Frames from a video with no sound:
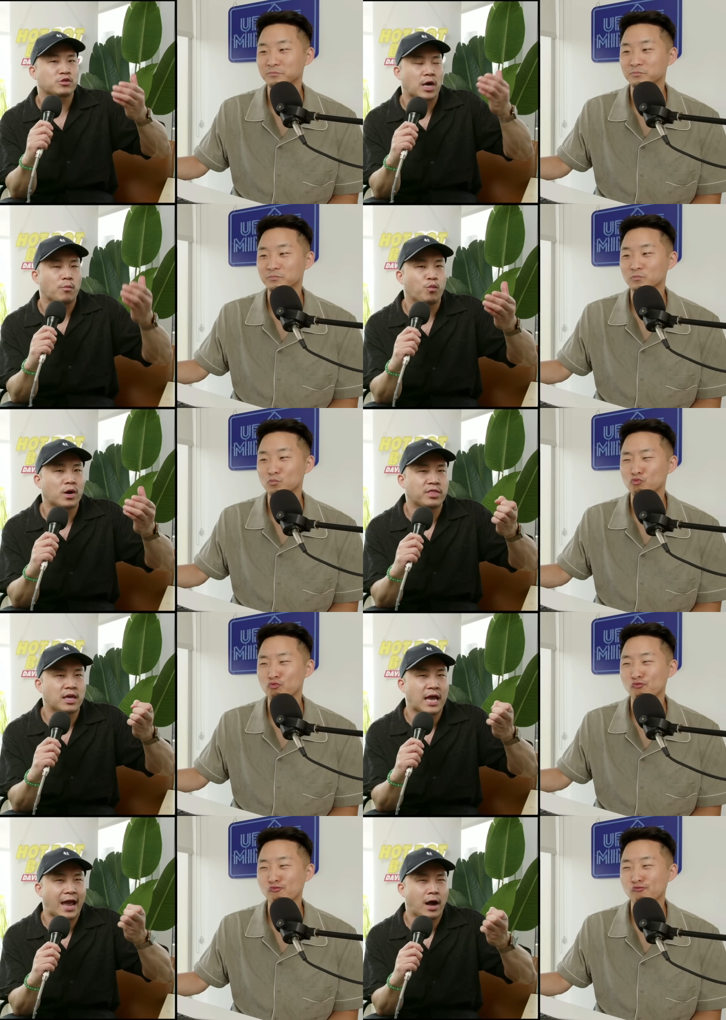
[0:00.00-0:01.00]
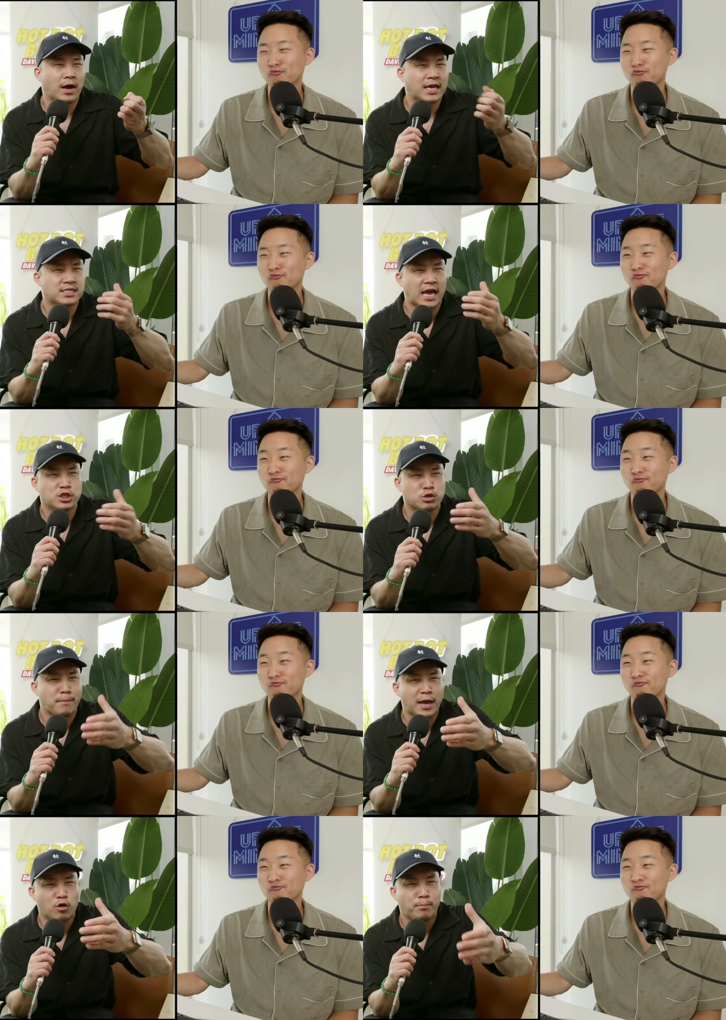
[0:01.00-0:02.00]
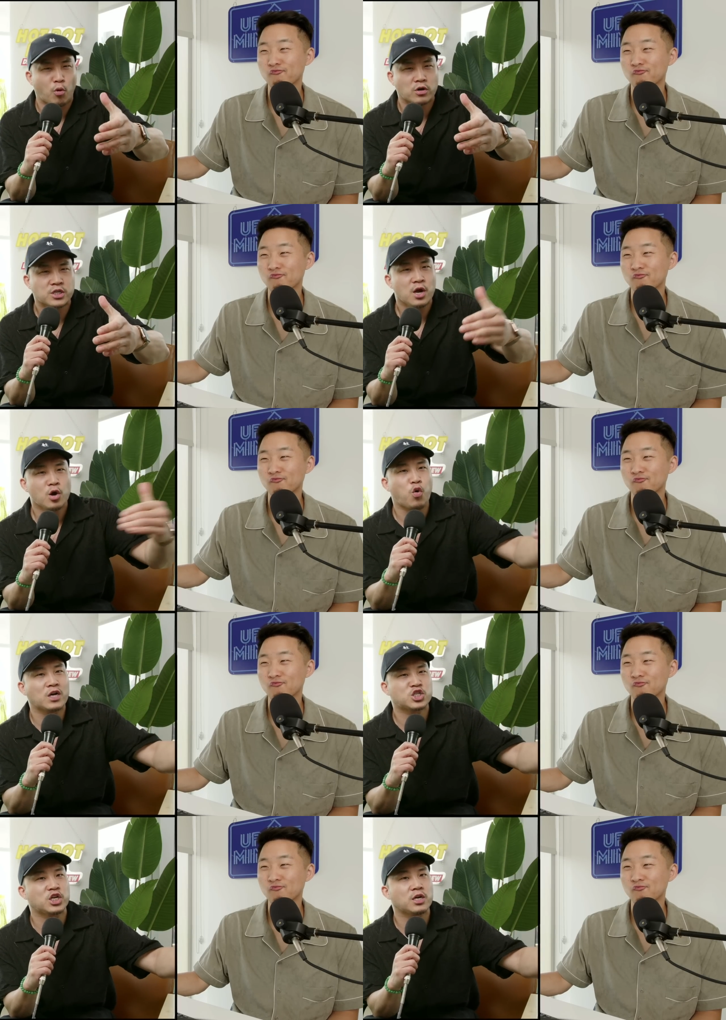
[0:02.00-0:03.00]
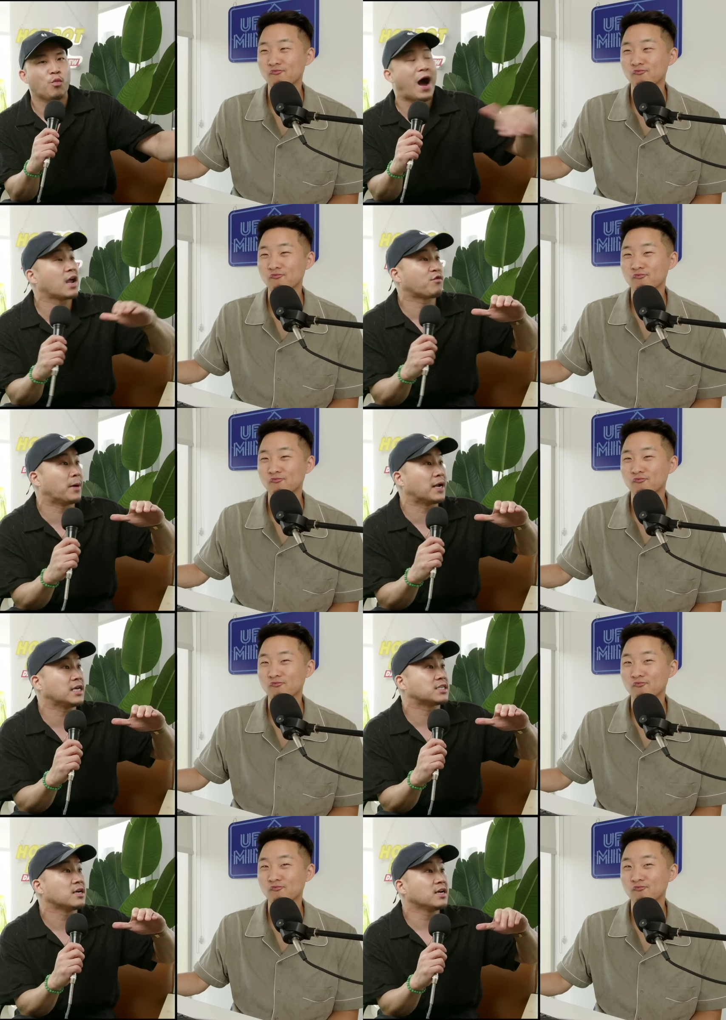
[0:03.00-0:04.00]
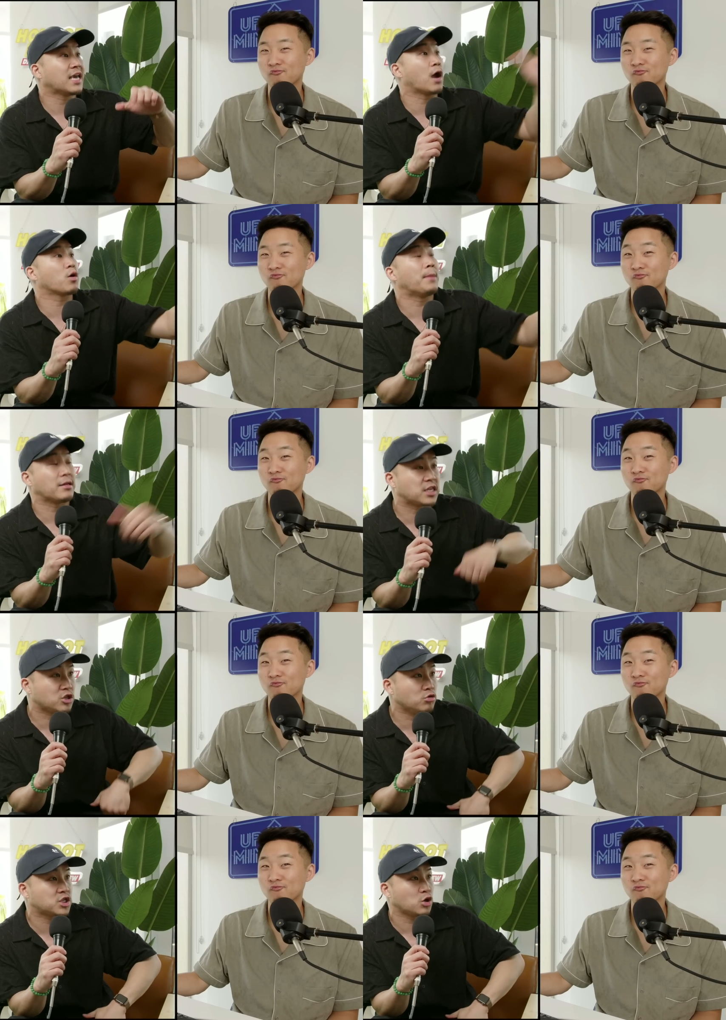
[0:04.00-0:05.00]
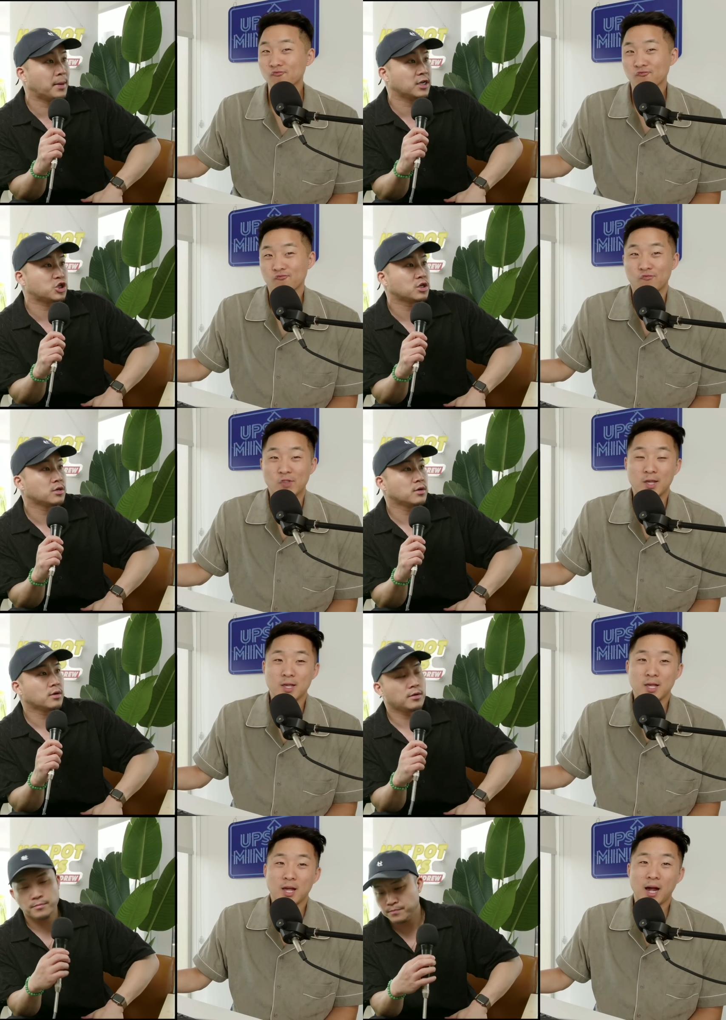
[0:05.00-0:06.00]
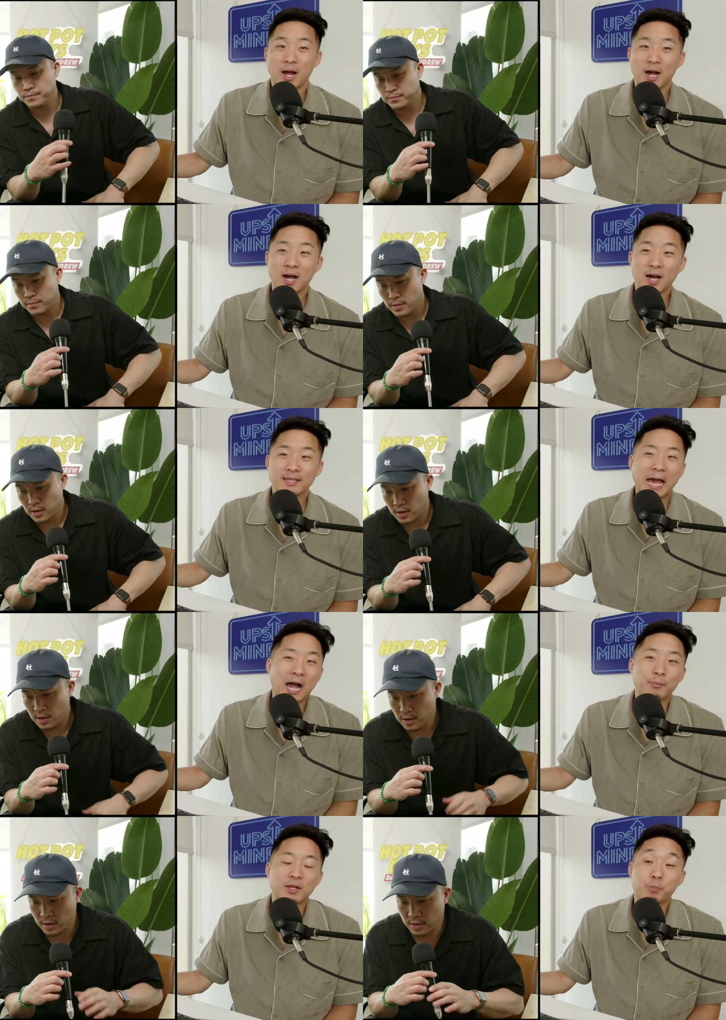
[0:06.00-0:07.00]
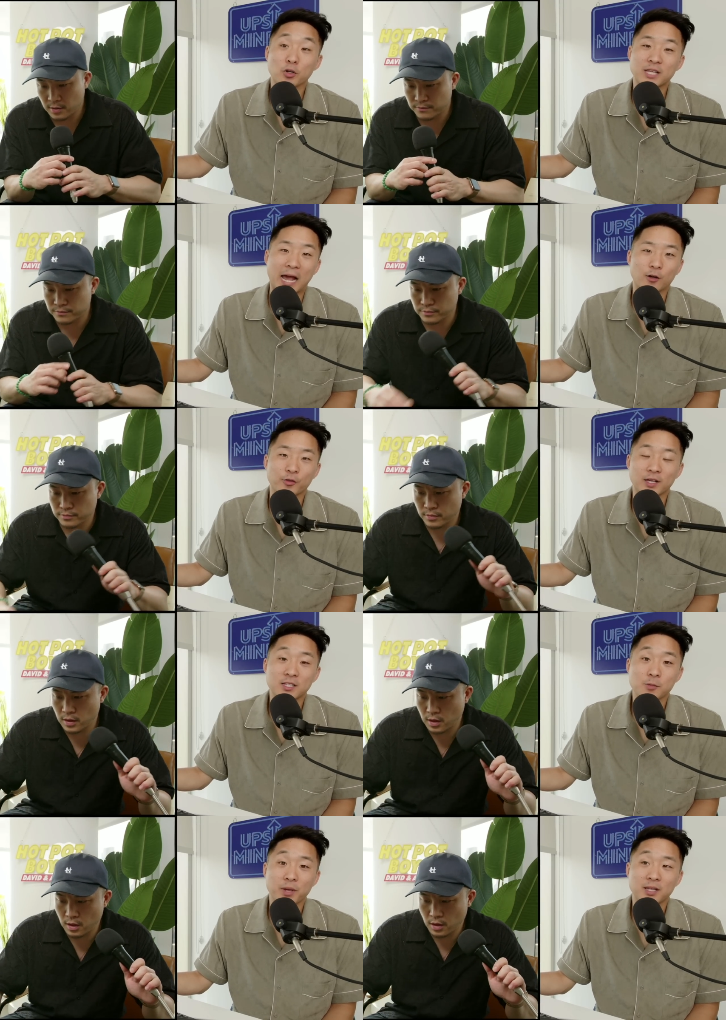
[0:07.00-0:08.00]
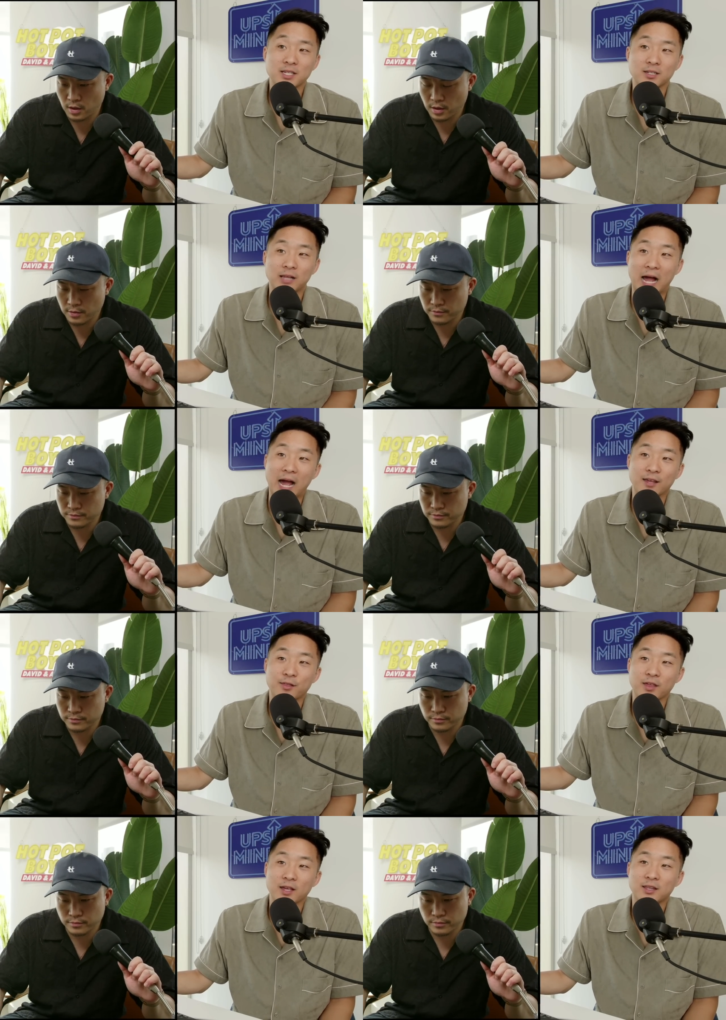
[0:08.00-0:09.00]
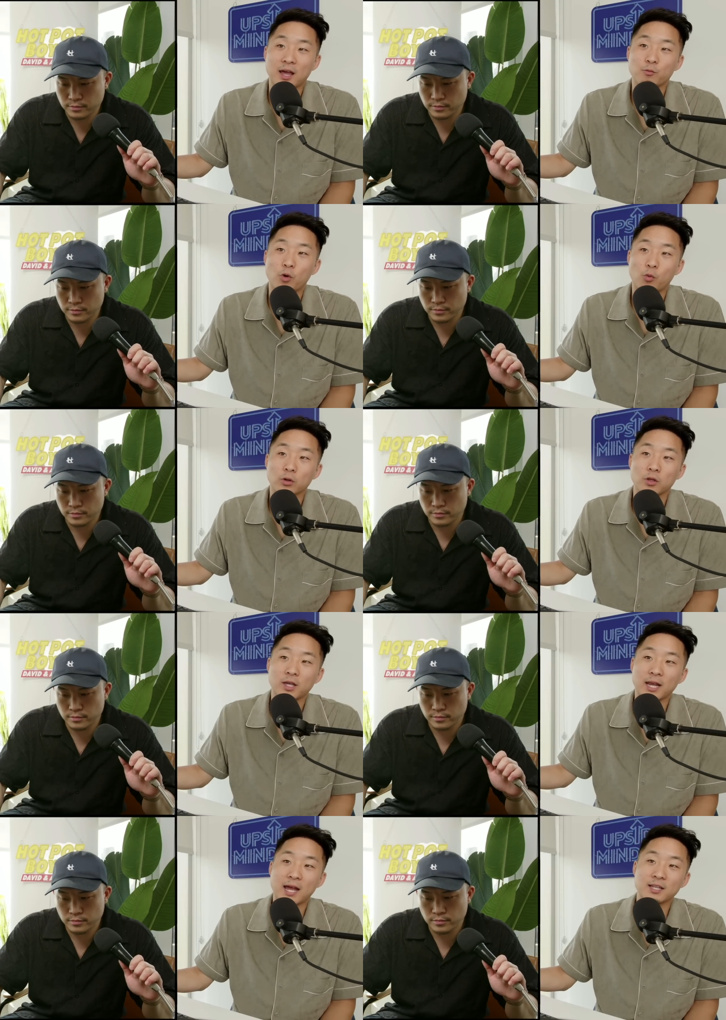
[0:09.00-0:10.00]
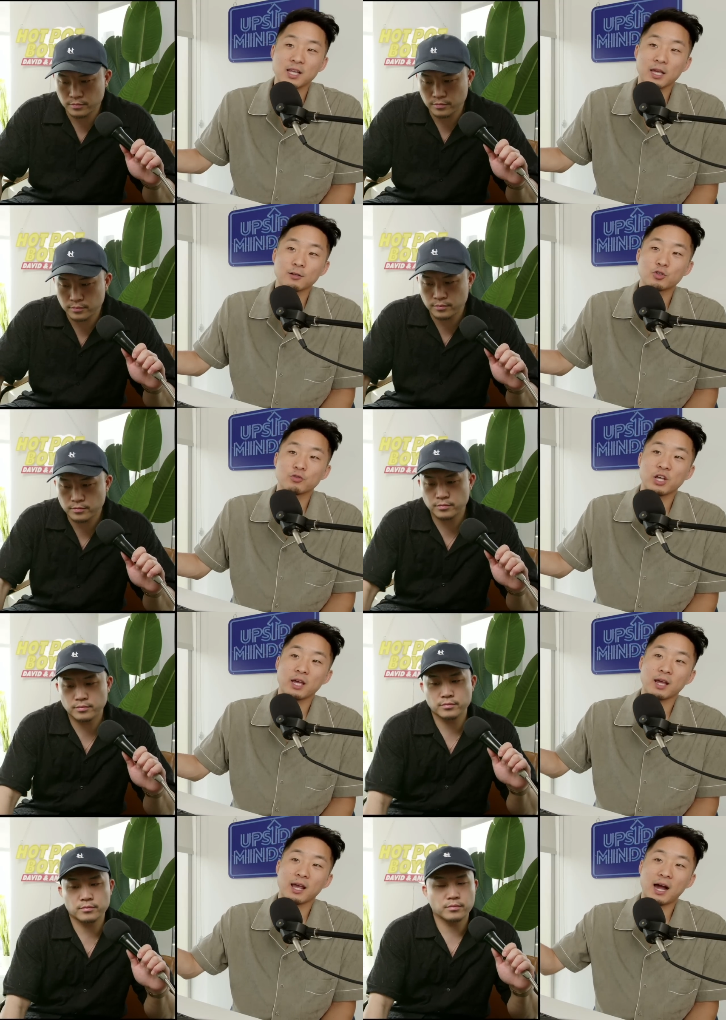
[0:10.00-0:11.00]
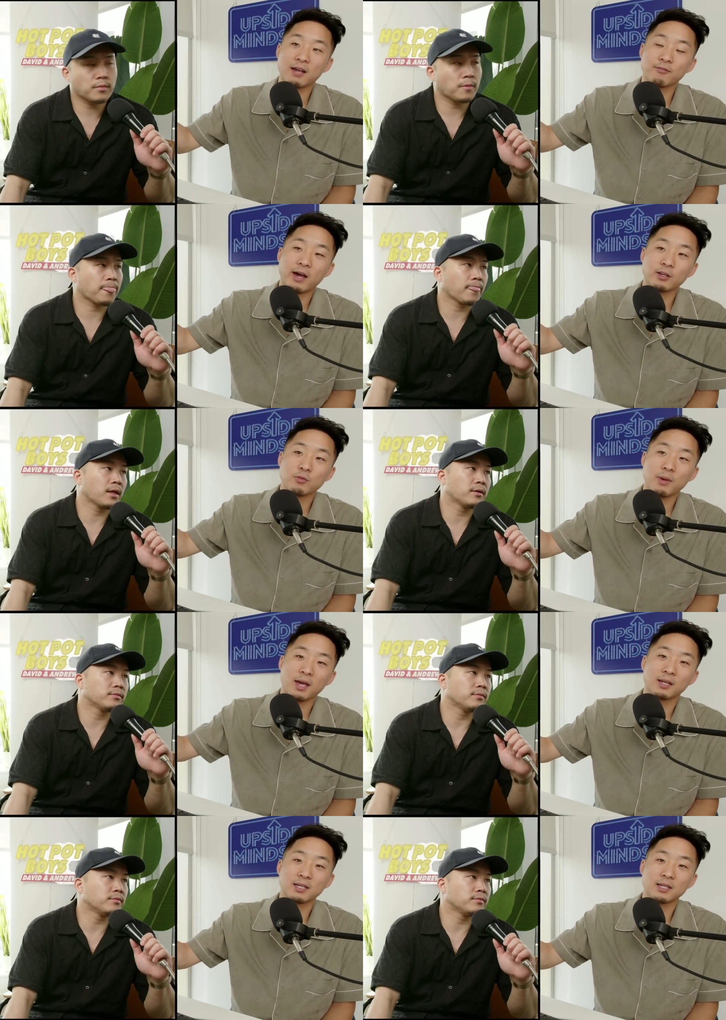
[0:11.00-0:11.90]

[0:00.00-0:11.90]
Speaker 1: on one of the, I guess, Asian male boards questioning why everybody's caring about this news so much.
Speaker 2: Uh, yeah, I mean, personally, I don't think it's a big deal. I think that what we're looking at is Andrew Chen, a high value man. He